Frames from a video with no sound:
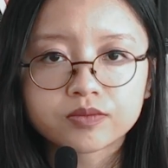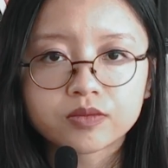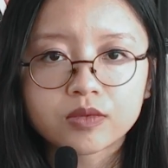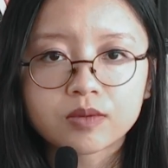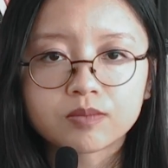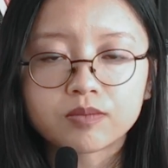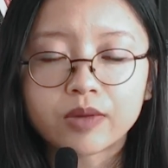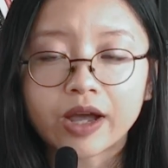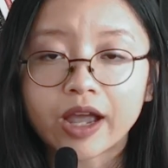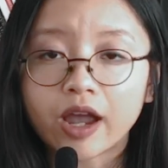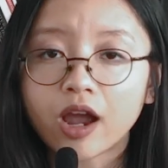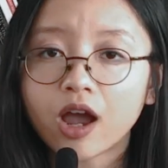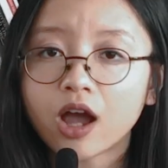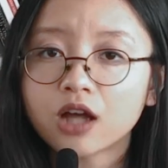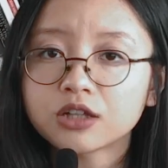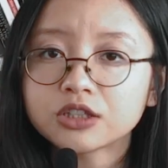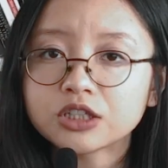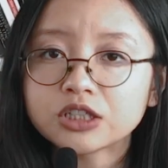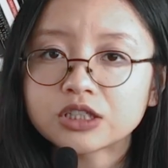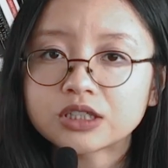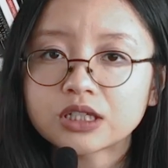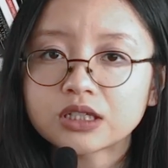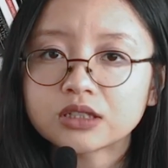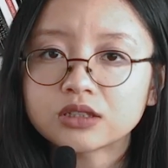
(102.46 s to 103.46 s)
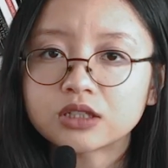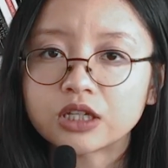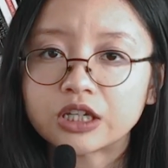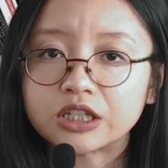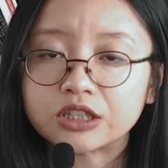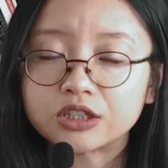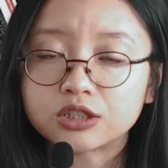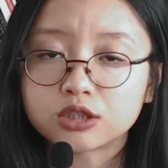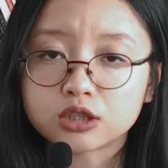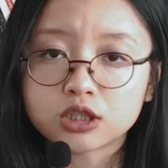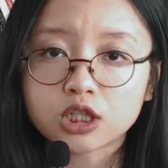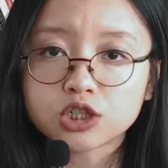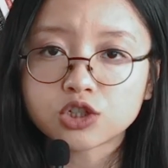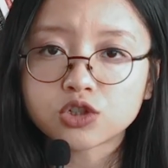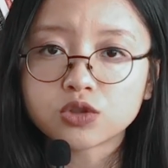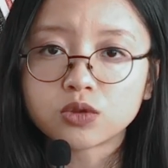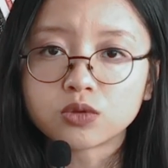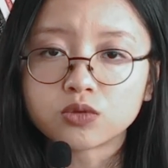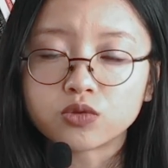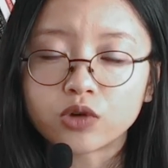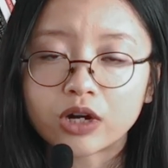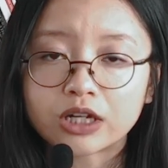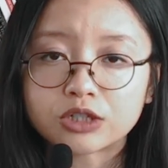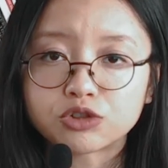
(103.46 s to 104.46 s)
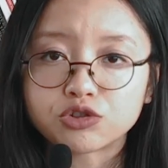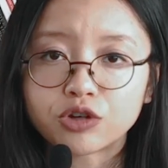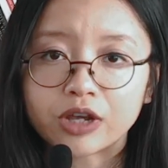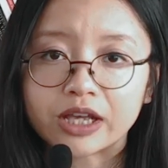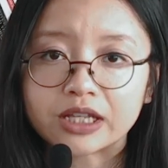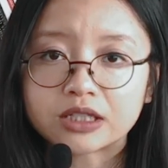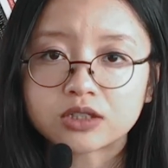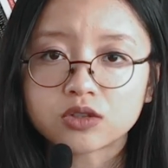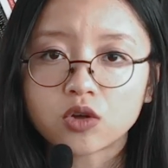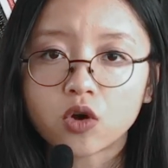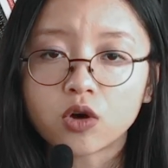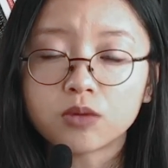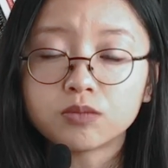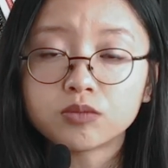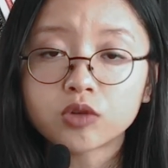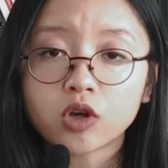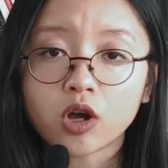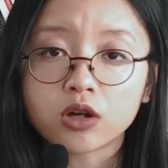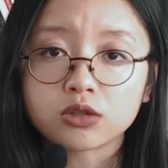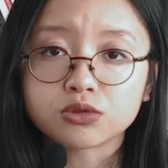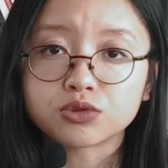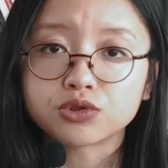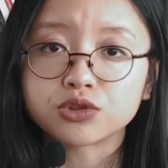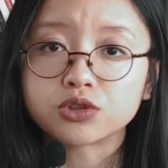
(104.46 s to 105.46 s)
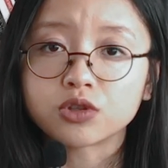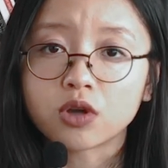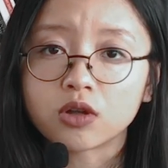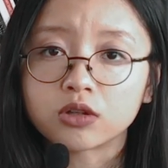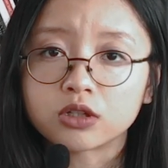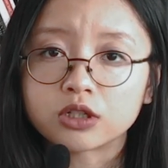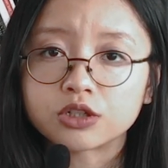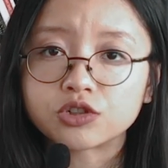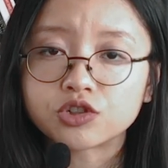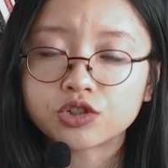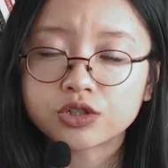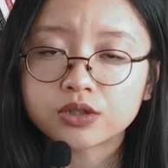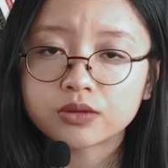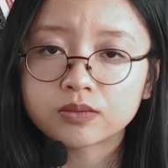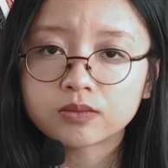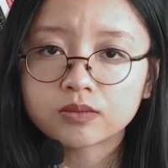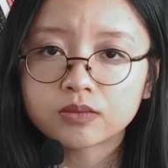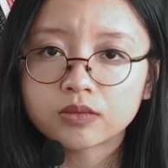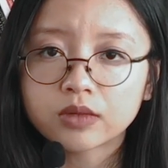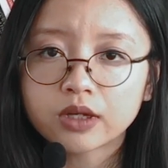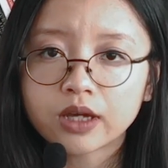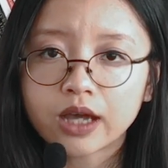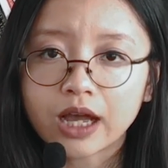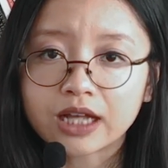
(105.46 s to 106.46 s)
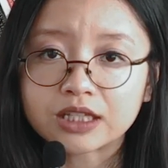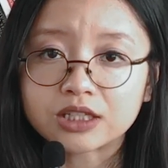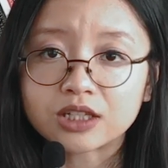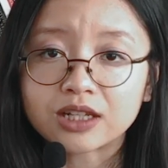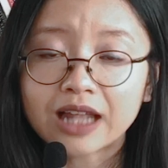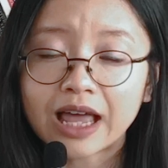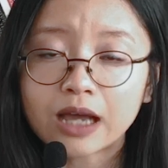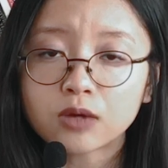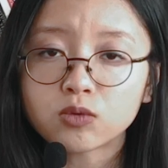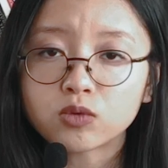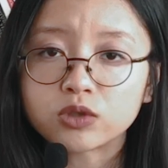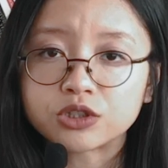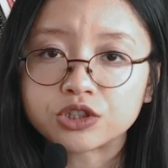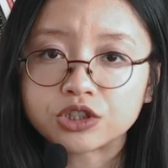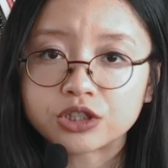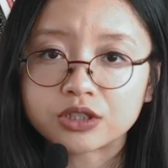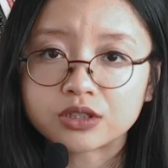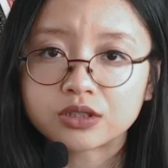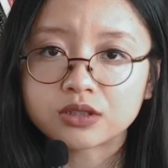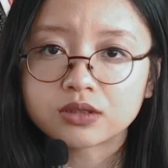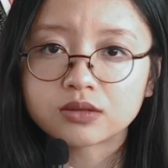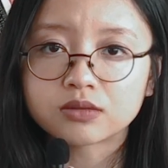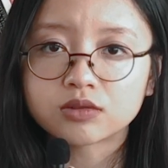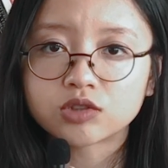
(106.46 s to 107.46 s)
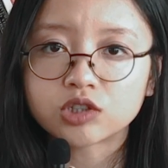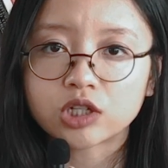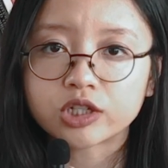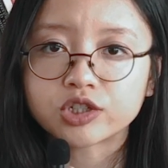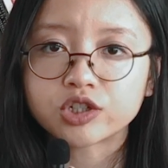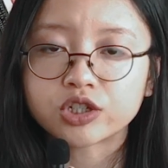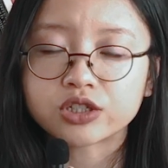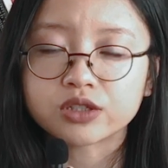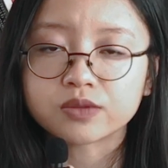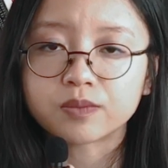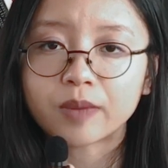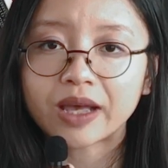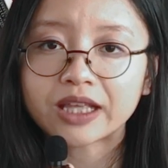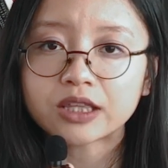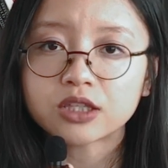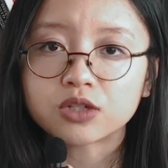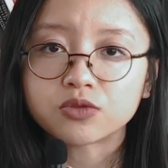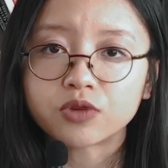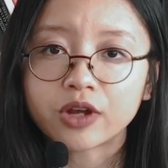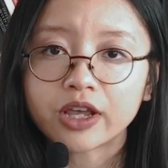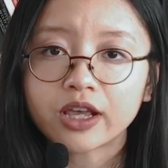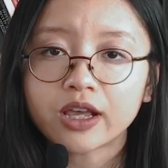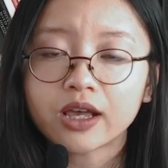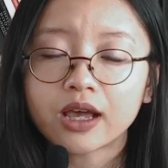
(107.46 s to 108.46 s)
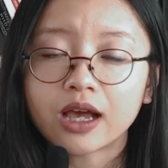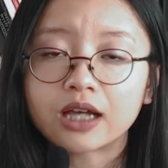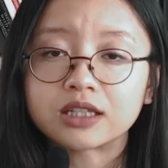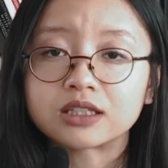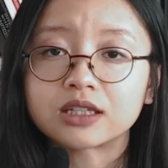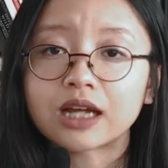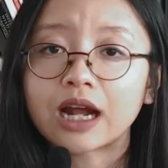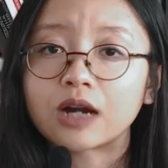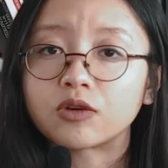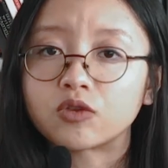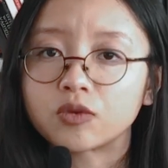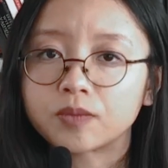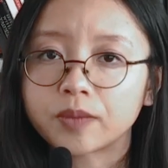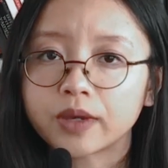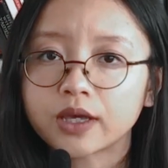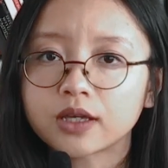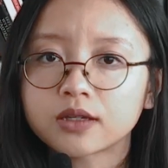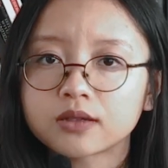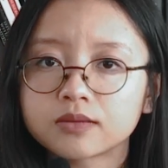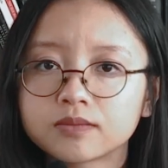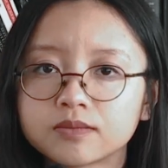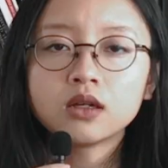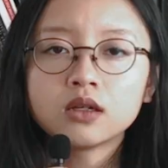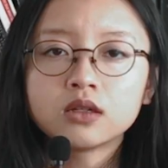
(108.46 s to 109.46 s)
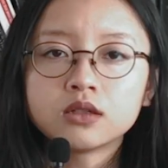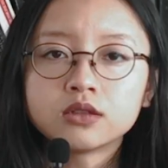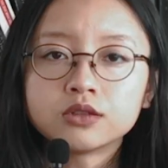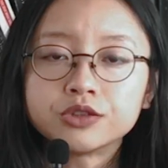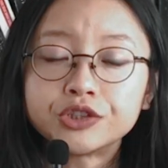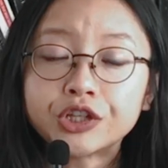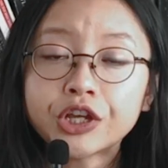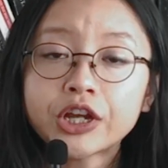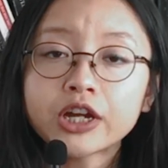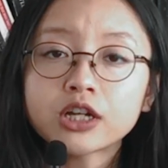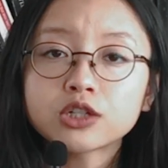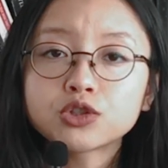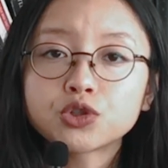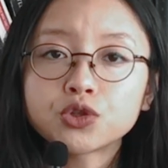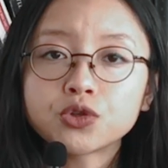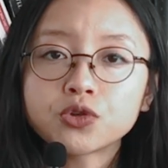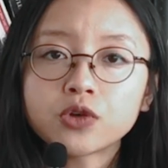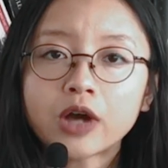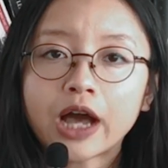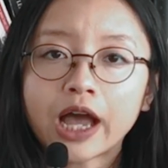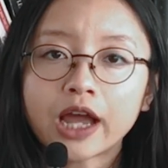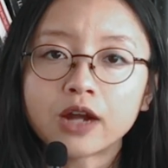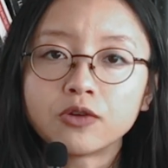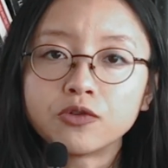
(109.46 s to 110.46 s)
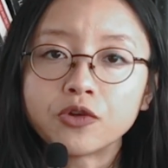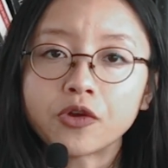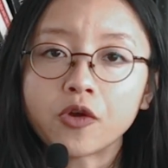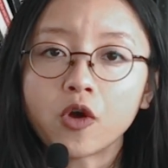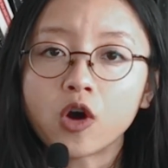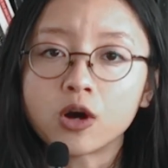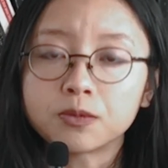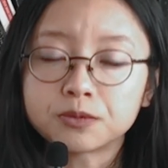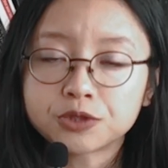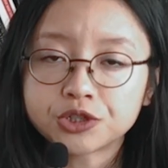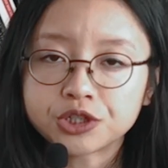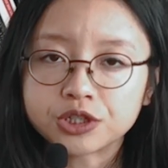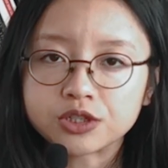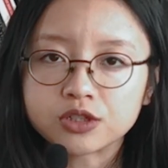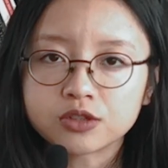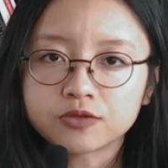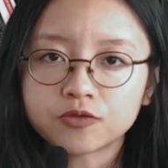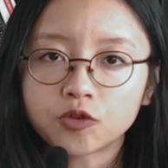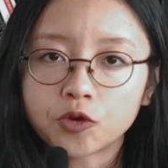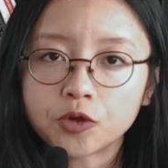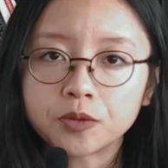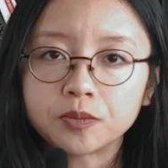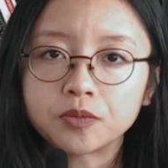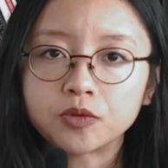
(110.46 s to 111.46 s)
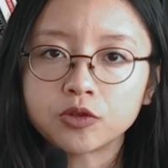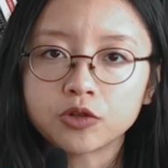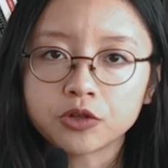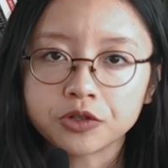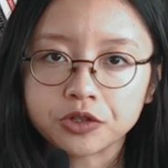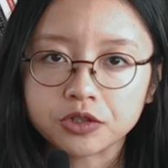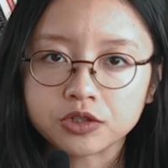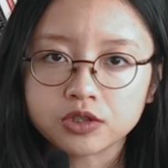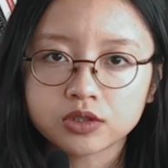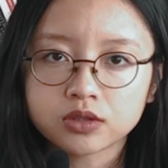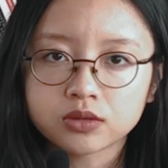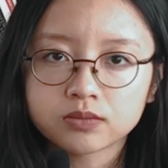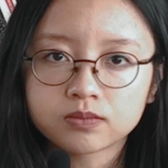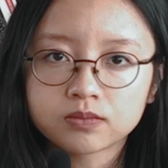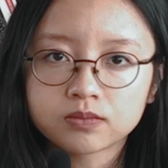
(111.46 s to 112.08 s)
by harnessing the international graduates' home country knowledge and languages such as Mandarin and Arabic. There are two hiring options for employers: